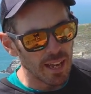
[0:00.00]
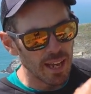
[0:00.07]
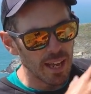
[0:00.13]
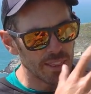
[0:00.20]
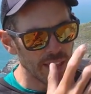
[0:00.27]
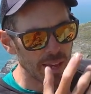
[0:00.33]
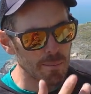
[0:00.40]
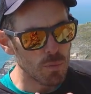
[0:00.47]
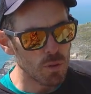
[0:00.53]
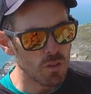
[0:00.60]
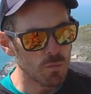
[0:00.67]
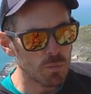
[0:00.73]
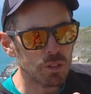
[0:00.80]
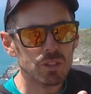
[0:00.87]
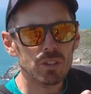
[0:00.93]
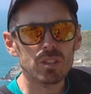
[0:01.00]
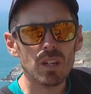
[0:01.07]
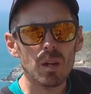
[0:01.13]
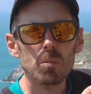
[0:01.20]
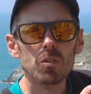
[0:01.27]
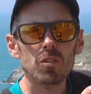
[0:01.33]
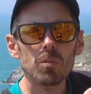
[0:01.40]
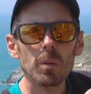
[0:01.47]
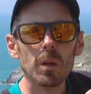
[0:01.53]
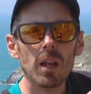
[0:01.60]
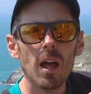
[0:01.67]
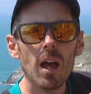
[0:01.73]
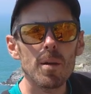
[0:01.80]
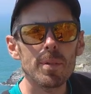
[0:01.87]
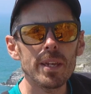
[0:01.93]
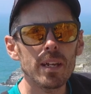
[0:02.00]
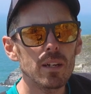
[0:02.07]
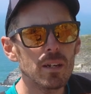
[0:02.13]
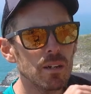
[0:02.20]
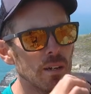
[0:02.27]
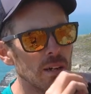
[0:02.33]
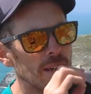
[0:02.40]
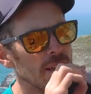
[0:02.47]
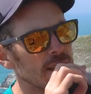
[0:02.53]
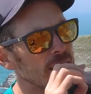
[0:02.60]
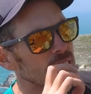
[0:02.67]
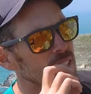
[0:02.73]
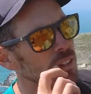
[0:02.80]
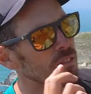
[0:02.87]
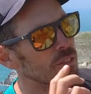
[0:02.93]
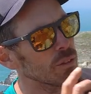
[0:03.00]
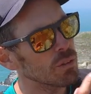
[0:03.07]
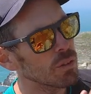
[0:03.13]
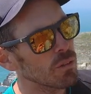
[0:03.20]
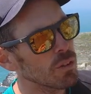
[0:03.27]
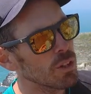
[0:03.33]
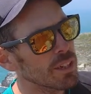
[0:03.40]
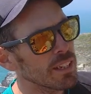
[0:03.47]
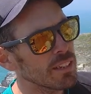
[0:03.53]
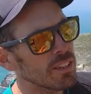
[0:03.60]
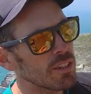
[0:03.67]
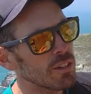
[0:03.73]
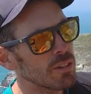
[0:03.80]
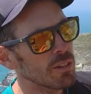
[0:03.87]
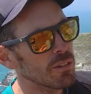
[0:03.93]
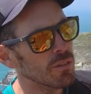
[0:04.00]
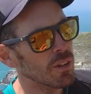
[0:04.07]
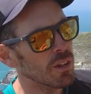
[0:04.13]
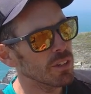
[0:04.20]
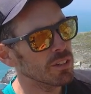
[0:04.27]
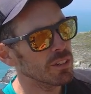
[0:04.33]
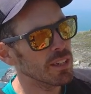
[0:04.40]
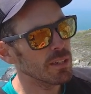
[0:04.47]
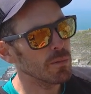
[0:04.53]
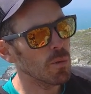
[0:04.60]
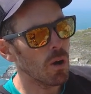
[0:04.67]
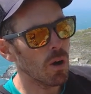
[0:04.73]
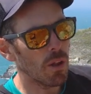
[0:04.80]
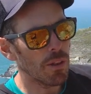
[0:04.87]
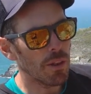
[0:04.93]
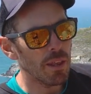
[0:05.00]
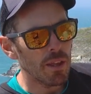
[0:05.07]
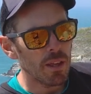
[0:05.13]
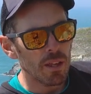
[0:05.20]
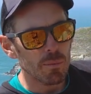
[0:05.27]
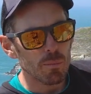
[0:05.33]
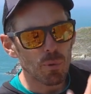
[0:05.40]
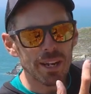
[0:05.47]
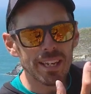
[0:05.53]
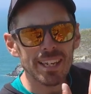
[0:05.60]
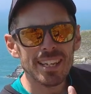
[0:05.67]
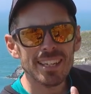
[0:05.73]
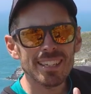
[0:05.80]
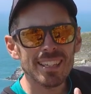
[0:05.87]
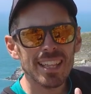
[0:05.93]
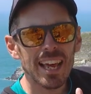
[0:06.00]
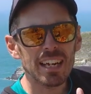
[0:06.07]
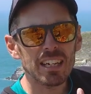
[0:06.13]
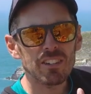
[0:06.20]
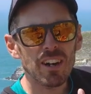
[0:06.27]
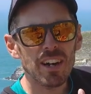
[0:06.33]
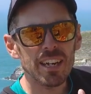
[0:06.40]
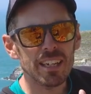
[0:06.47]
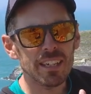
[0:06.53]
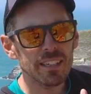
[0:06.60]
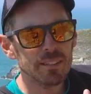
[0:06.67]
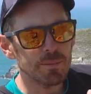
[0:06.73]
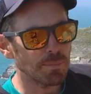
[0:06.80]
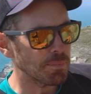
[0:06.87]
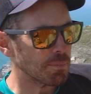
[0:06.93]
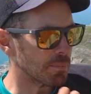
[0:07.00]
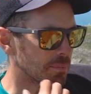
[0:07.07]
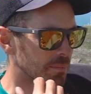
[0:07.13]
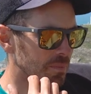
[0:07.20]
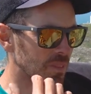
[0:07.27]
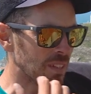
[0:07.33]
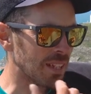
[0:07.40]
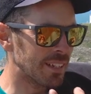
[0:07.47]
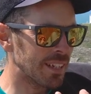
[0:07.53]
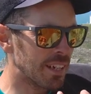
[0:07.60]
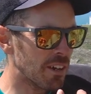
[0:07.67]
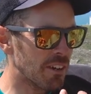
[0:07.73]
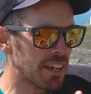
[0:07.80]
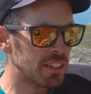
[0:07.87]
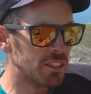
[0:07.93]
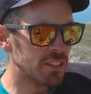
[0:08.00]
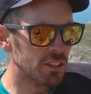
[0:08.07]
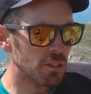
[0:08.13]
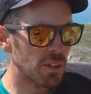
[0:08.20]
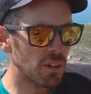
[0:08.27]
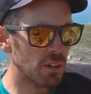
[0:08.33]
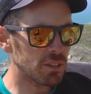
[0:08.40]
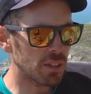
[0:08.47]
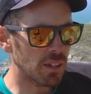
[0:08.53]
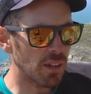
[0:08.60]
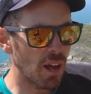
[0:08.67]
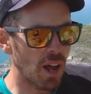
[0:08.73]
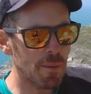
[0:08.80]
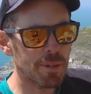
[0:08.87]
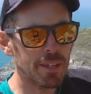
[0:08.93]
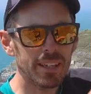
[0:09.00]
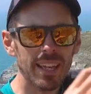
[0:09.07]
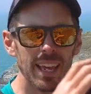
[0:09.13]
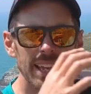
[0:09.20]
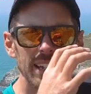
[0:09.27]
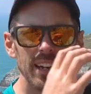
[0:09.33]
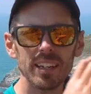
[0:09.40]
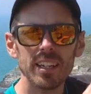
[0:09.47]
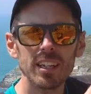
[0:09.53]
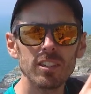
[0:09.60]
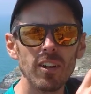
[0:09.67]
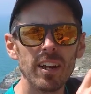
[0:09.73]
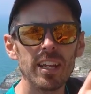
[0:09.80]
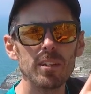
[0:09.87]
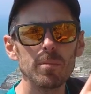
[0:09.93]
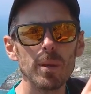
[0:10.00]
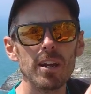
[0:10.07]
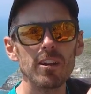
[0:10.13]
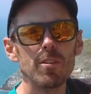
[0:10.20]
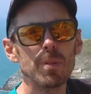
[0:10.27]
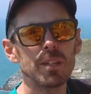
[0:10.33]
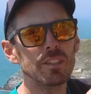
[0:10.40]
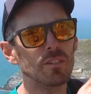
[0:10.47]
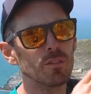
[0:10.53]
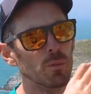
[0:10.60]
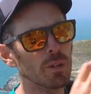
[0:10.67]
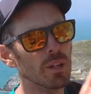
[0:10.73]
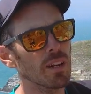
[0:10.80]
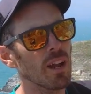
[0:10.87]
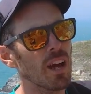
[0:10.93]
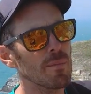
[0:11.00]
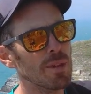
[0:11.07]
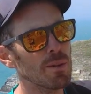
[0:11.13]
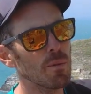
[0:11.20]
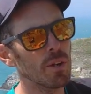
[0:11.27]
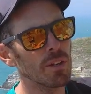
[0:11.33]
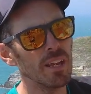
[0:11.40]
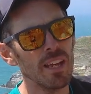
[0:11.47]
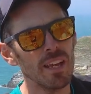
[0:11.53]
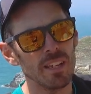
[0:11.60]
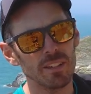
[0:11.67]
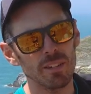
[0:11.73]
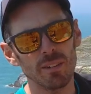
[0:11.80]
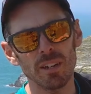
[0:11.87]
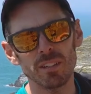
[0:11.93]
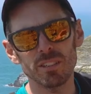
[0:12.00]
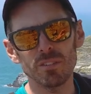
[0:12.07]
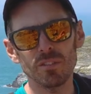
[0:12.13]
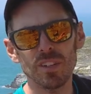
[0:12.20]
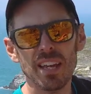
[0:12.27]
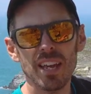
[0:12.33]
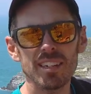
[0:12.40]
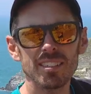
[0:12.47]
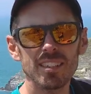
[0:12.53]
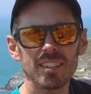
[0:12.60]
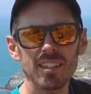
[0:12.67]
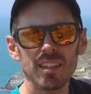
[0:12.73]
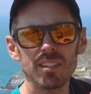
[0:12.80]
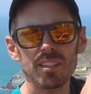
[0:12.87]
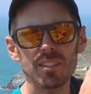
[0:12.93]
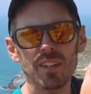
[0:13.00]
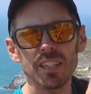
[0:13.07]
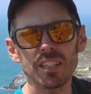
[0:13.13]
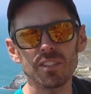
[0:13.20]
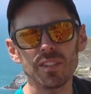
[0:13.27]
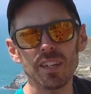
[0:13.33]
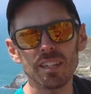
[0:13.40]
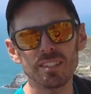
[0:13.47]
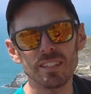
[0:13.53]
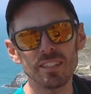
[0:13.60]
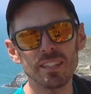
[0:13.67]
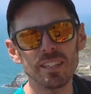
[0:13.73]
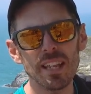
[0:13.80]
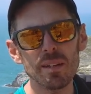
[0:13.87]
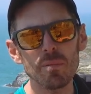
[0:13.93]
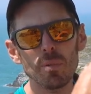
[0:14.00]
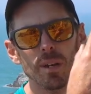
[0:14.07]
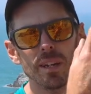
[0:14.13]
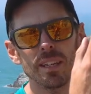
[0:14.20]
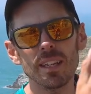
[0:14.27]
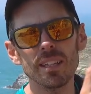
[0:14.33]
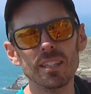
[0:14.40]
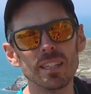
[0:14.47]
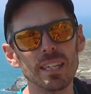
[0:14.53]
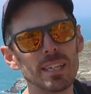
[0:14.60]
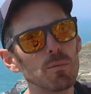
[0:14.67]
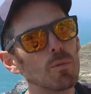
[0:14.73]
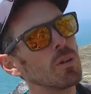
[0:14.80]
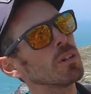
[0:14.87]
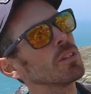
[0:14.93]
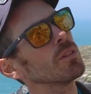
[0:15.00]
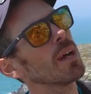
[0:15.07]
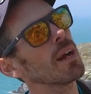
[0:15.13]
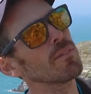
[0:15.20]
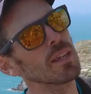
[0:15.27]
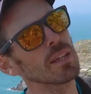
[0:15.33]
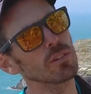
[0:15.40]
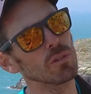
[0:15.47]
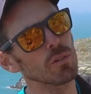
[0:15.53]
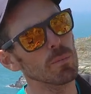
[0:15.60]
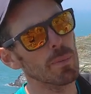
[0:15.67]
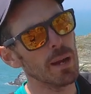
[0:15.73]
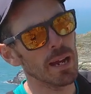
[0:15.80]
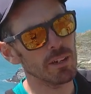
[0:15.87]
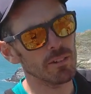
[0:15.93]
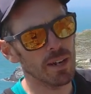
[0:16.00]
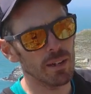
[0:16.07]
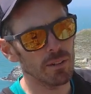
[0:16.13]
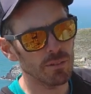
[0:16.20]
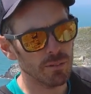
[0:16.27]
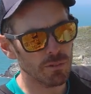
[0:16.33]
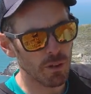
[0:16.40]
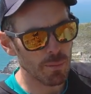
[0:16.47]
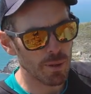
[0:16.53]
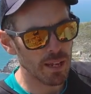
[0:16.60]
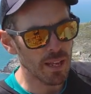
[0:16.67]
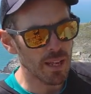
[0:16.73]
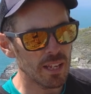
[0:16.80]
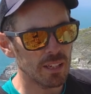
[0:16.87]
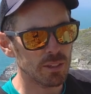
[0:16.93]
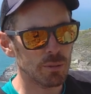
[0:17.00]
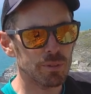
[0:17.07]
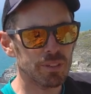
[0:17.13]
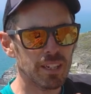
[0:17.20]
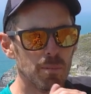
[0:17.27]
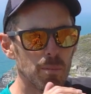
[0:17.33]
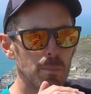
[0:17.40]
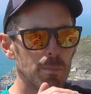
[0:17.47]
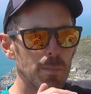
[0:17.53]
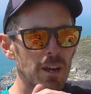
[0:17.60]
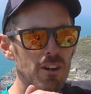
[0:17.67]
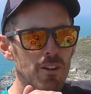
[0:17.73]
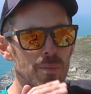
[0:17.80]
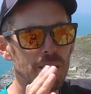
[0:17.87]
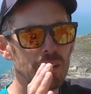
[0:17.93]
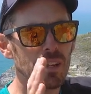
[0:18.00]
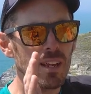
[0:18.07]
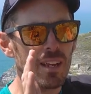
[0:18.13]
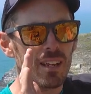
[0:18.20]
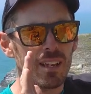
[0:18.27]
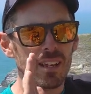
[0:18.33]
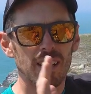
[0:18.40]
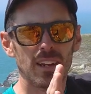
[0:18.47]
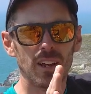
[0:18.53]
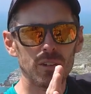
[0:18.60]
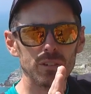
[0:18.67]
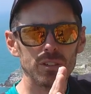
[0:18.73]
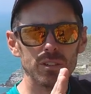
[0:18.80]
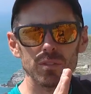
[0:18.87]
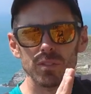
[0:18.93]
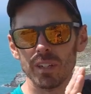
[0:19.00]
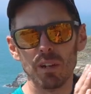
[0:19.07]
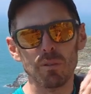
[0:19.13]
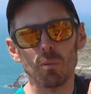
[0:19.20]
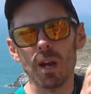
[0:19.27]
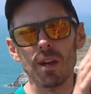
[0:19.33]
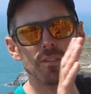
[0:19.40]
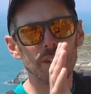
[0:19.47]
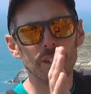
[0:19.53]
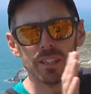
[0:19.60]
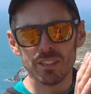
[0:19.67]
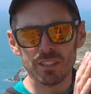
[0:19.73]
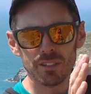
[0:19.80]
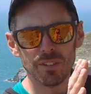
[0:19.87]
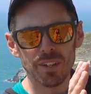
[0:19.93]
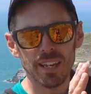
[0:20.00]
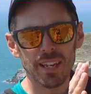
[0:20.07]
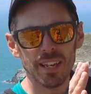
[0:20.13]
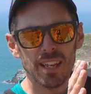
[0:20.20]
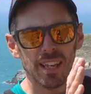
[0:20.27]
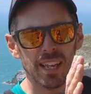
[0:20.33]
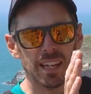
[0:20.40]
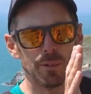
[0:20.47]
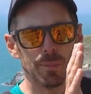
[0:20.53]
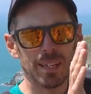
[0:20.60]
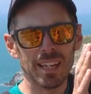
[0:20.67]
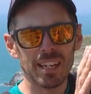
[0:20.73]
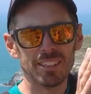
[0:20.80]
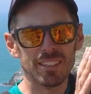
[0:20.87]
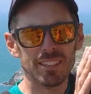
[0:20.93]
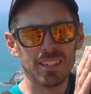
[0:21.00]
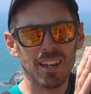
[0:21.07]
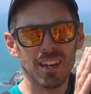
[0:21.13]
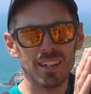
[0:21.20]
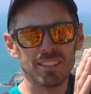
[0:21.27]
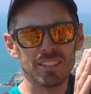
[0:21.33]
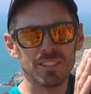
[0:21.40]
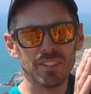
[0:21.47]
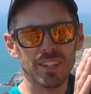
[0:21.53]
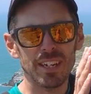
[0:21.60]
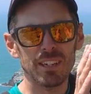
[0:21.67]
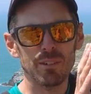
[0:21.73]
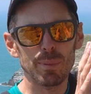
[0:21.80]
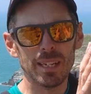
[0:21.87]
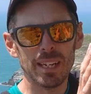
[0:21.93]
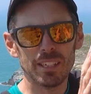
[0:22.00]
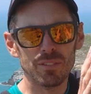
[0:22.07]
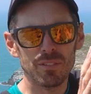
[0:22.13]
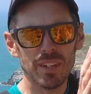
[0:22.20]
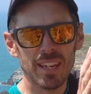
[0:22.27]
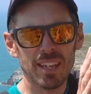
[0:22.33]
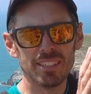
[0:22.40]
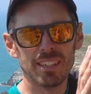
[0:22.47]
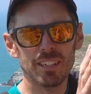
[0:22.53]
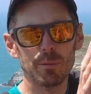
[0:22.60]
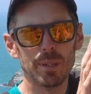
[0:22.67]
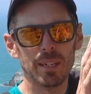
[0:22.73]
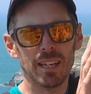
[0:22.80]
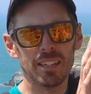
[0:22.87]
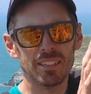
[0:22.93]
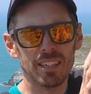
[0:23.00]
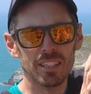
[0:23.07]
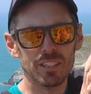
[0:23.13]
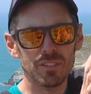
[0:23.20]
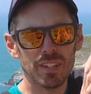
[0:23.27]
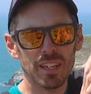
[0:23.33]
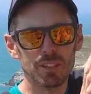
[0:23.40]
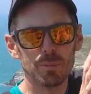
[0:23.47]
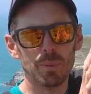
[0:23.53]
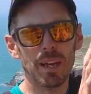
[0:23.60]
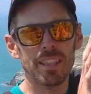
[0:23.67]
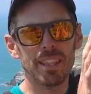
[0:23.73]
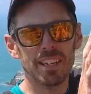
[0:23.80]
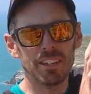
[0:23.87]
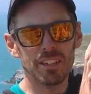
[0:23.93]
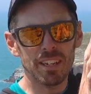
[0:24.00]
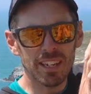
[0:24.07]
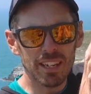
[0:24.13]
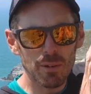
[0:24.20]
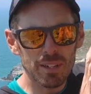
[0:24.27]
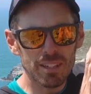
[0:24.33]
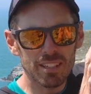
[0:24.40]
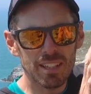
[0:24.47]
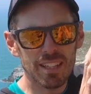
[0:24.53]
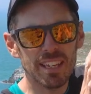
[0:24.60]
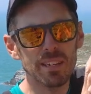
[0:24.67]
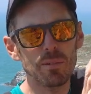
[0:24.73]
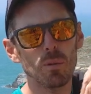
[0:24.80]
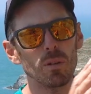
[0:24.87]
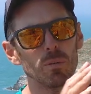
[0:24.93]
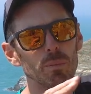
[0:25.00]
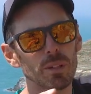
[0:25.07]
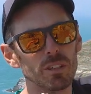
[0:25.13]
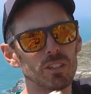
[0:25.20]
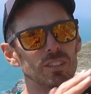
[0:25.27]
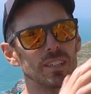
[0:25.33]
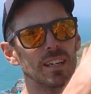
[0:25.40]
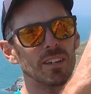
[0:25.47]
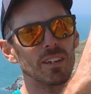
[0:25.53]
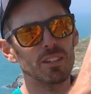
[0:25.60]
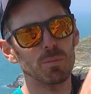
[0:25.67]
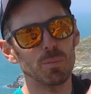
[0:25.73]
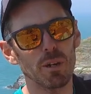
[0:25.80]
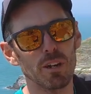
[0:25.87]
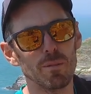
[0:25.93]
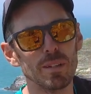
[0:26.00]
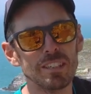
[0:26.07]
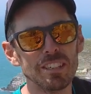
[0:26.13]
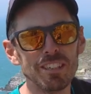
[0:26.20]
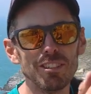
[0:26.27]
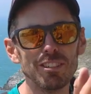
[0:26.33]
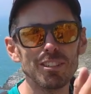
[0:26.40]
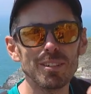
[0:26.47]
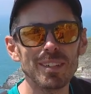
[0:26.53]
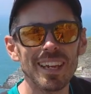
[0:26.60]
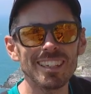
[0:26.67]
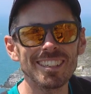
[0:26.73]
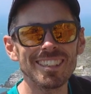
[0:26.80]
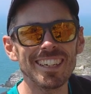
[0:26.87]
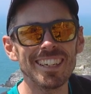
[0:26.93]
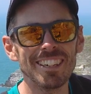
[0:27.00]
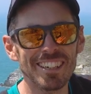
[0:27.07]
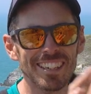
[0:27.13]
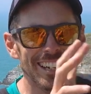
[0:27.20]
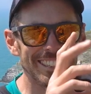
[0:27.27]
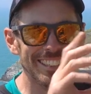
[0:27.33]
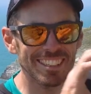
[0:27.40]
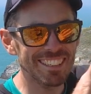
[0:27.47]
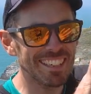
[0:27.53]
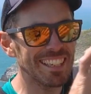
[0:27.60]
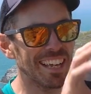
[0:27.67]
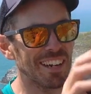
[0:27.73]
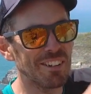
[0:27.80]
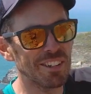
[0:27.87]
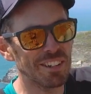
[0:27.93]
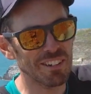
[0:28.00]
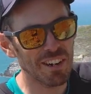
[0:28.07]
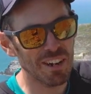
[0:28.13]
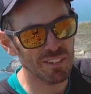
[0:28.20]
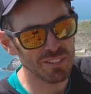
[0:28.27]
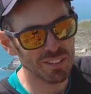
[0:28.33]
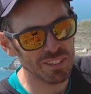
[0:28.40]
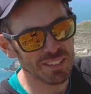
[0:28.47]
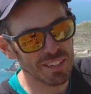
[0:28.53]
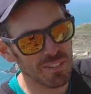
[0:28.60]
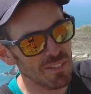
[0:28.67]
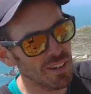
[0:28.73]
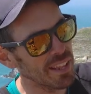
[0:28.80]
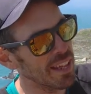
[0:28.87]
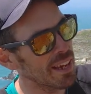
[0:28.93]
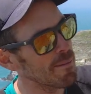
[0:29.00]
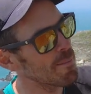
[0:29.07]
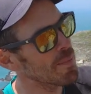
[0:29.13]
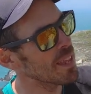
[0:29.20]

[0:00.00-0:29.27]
And that movement just comes from climbing a lot. So if you're sort of looking to do your first E1, break into that grade, then I reckon just doing lots of climbing and getting like a grade pyramid. So if you want to climb E1, do loads of VSs, loads of HVSs, and then break into E1, because you'll have that sort of background from it. So when we say pyramid, loads of whatever, severe, a little bit less hard severe, a little bit less VS, a little bit less HVS, and then you can go into the E1, but just that nice pyramid. To use UKC, and you can actually see that on the graphs and stuff like that.